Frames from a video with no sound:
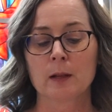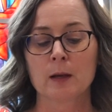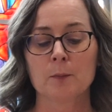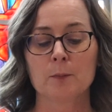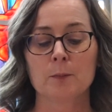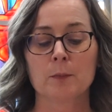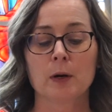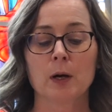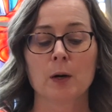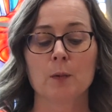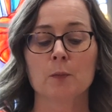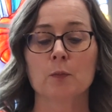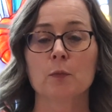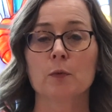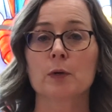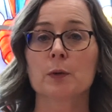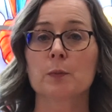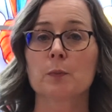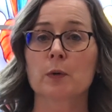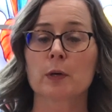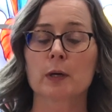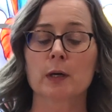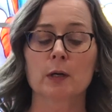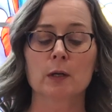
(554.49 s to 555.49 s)
Mum
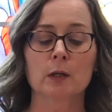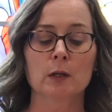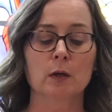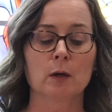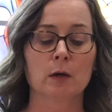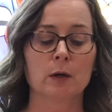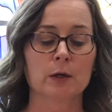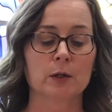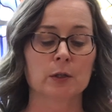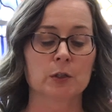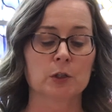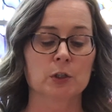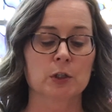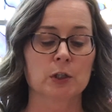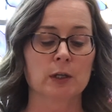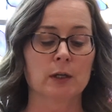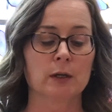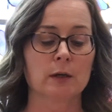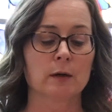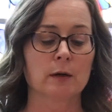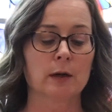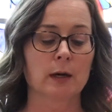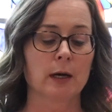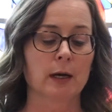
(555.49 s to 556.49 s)
would bring a lawn
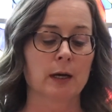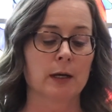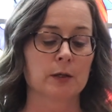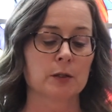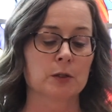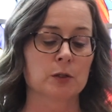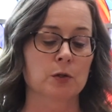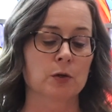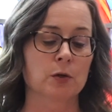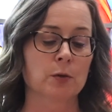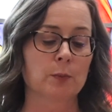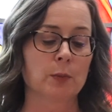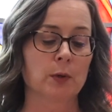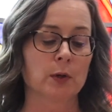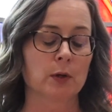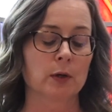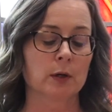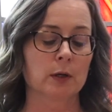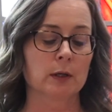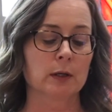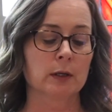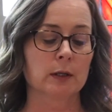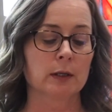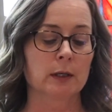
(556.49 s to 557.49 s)
chair and her
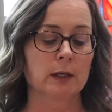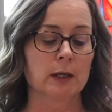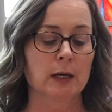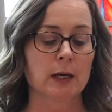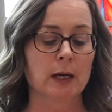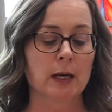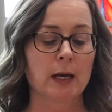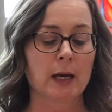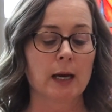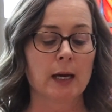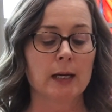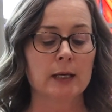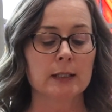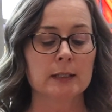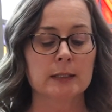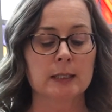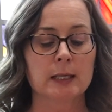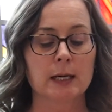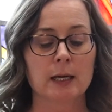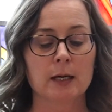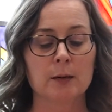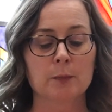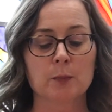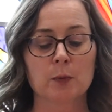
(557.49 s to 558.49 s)
book, and
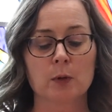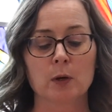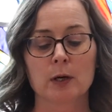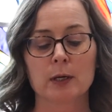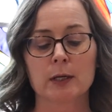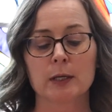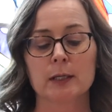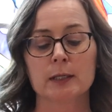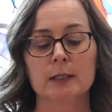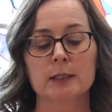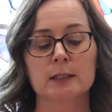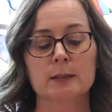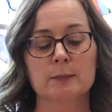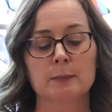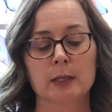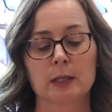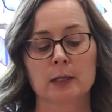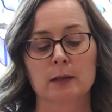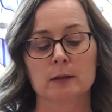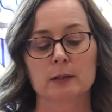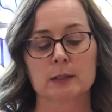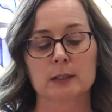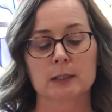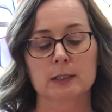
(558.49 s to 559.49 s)
Dad brought his
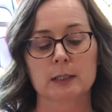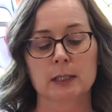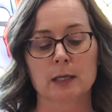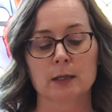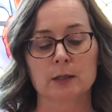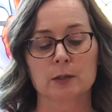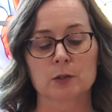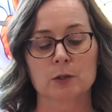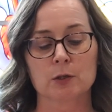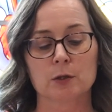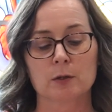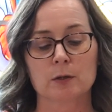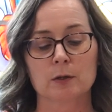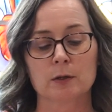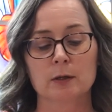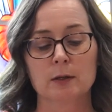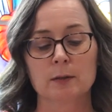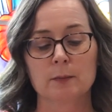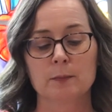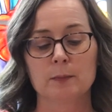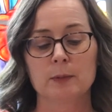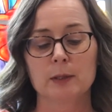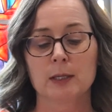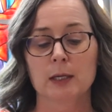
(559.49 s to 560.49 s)
metal detector
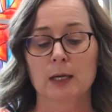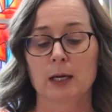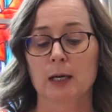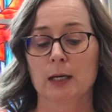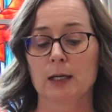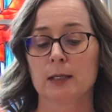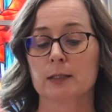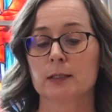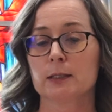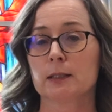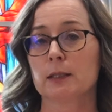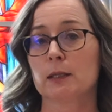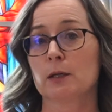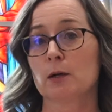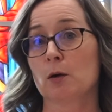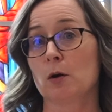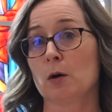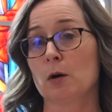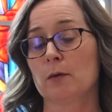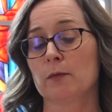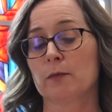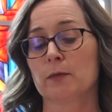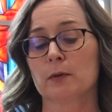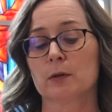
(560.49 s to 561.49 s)
because it
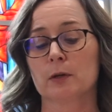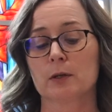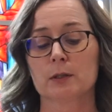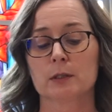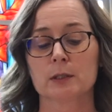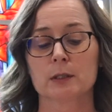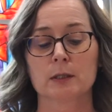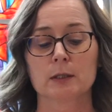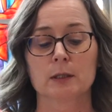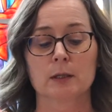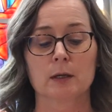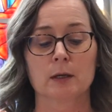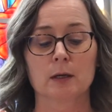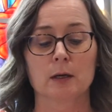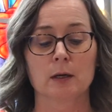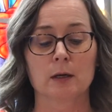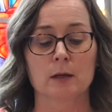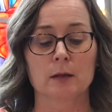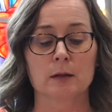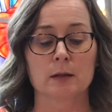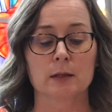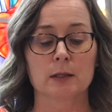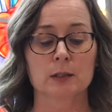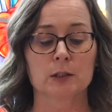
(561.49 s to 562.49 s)
offered
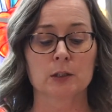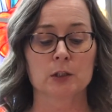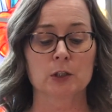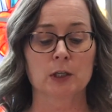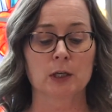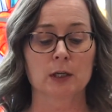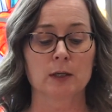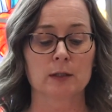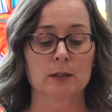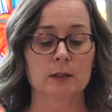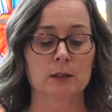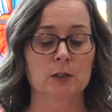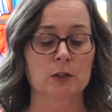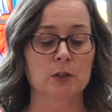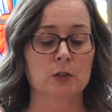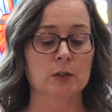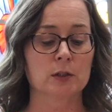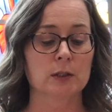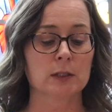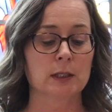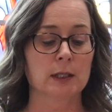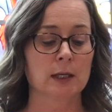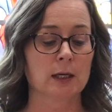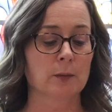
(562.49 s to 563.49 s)
the chance to
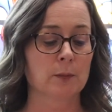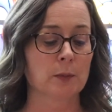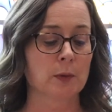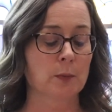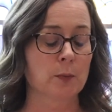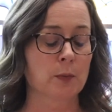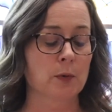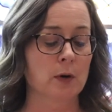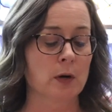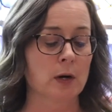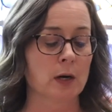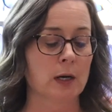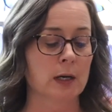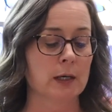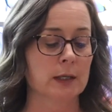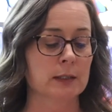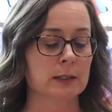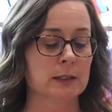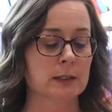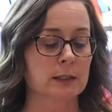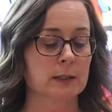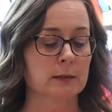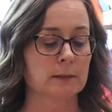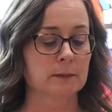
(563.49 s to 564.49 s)
dig up a
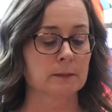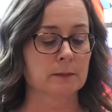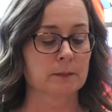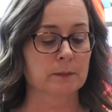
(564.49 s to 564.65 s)
prize.